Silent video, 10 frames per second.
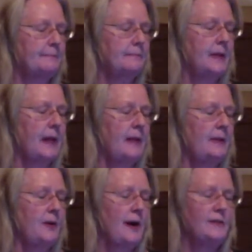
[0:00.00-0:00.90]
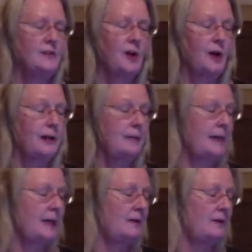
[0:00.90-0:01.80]
and you have to
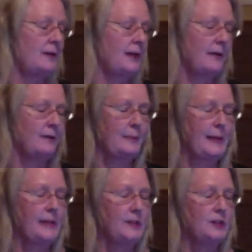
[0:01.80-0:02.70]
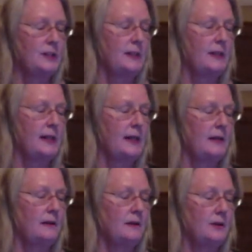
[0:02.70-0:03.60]
document on every patient,
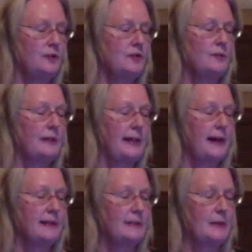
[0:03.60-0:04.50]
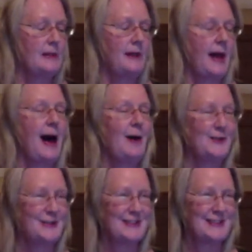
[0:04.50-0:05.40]
and usually I spend
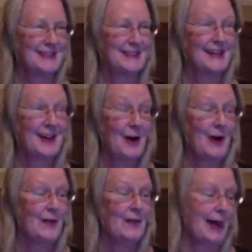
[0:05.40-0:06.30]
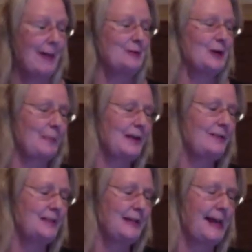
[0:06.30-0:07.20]
hours on the laptop
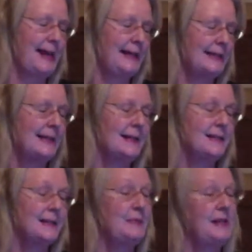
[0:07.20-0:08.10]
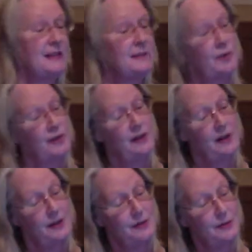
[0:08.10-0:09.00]
every day. Some days more
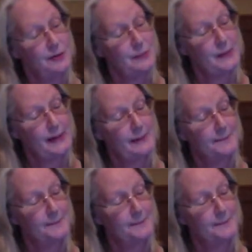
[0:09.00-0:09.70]
than others, but